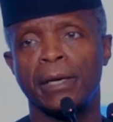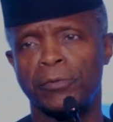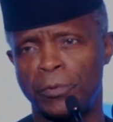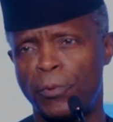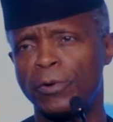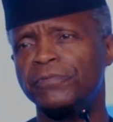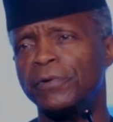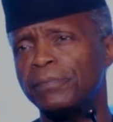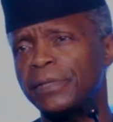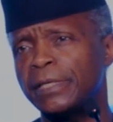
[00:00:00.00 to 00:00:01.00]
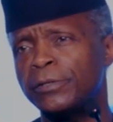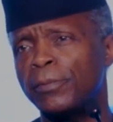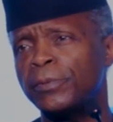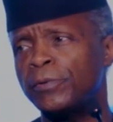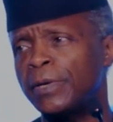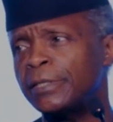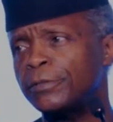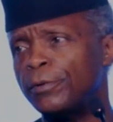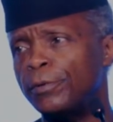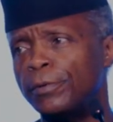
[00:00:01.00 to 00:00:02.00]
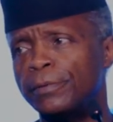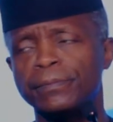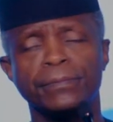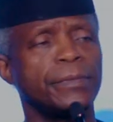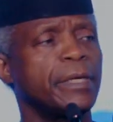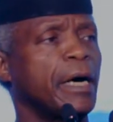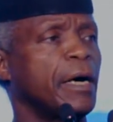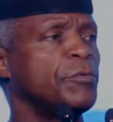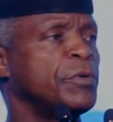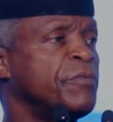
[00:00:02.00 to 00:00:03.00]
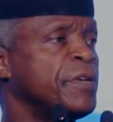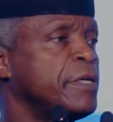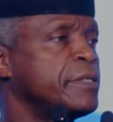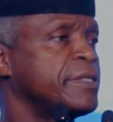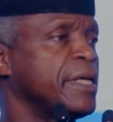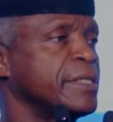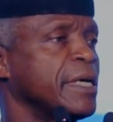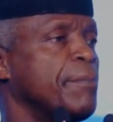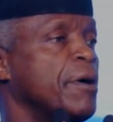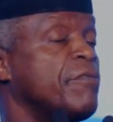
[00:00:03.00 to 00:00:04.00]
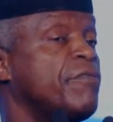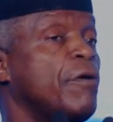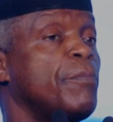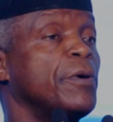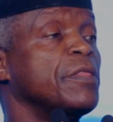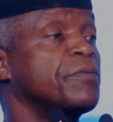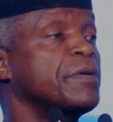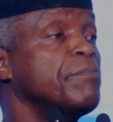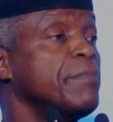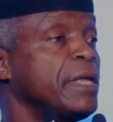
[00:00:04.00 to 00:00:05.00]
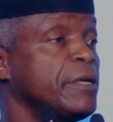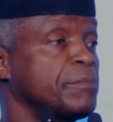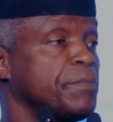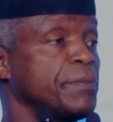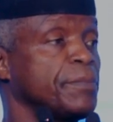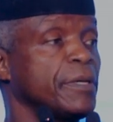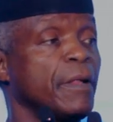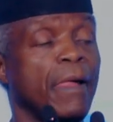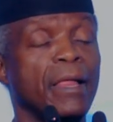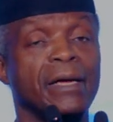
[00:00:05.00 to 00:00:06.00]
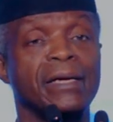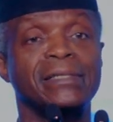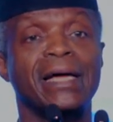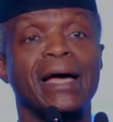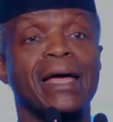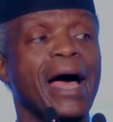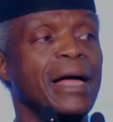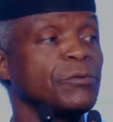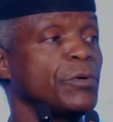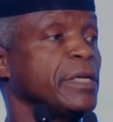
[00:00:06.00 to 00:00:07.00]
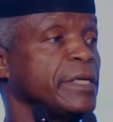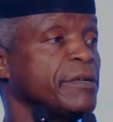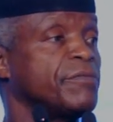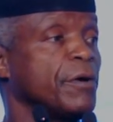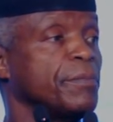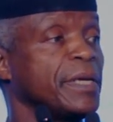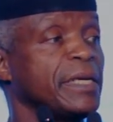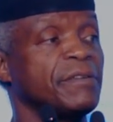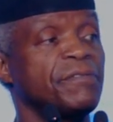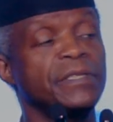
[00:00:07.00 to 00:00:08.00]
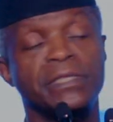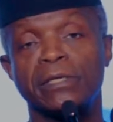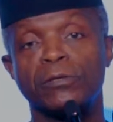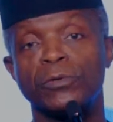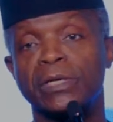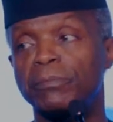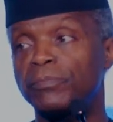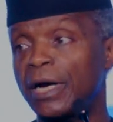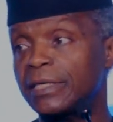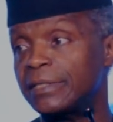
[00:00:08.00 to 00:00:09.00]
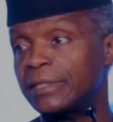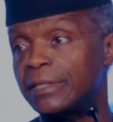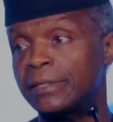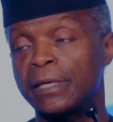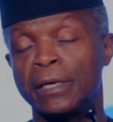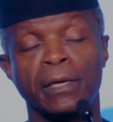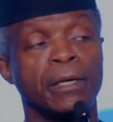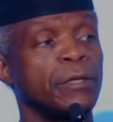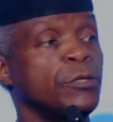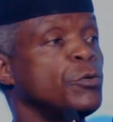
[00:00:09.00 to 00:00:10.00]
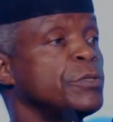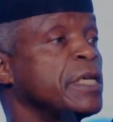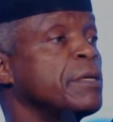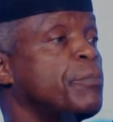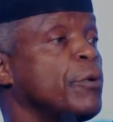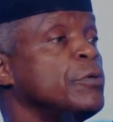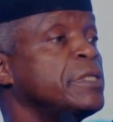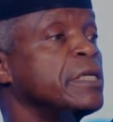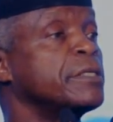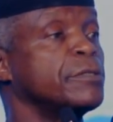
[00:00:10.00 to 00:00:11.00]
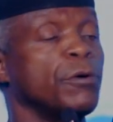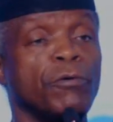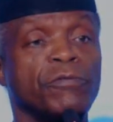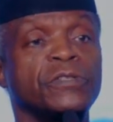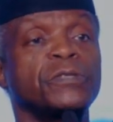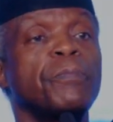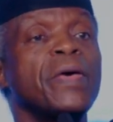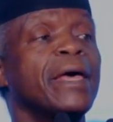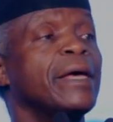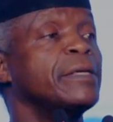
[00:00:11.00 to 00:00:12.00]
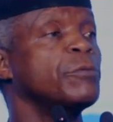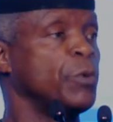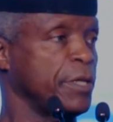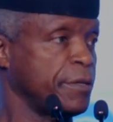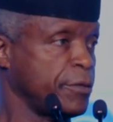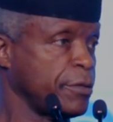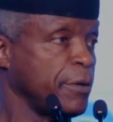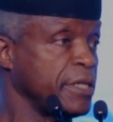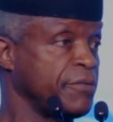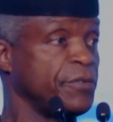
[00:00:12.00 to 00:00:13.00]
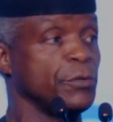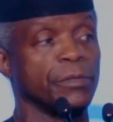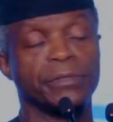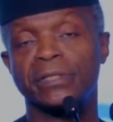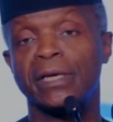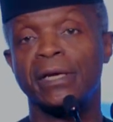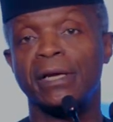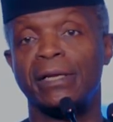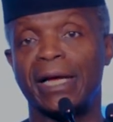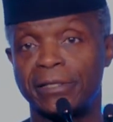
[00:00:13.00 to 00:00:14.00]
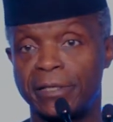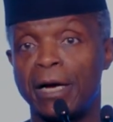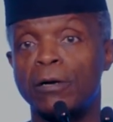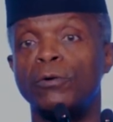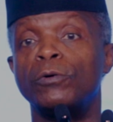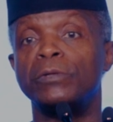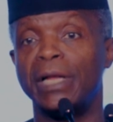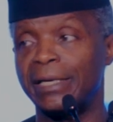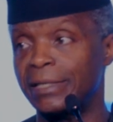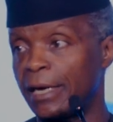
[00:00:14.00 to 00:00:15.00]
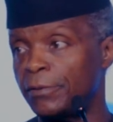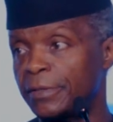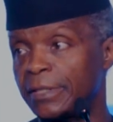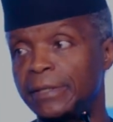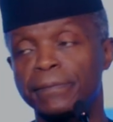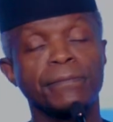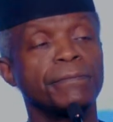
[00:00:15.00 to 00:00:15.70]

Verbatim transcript: A report from the WHO uh, revealed that about 4.3 million people die annually from inefficient cooking practices, using polluting stoves paired with solid fuels like charcoal and kerosene.